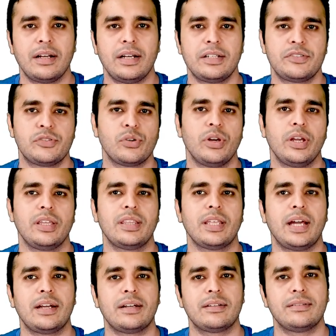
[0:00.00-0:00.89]
it's showing
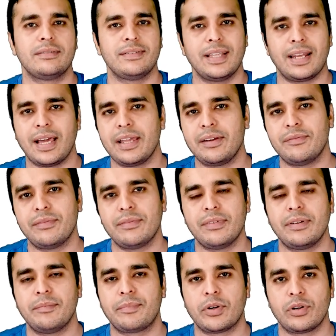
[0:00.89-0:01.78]
that the line
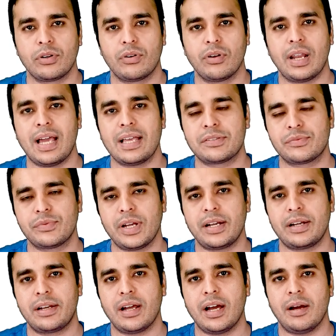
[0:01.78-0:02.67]
protocol has
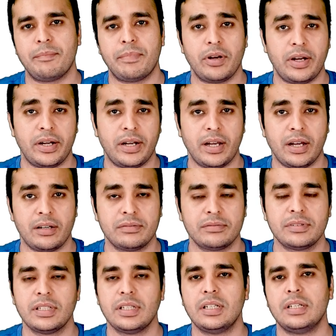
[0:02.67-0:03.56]
went up and
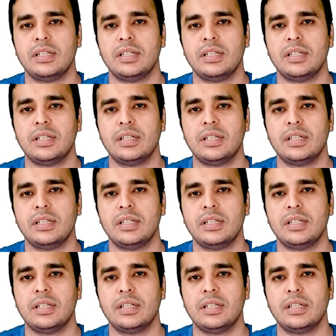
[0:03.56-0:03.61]
down.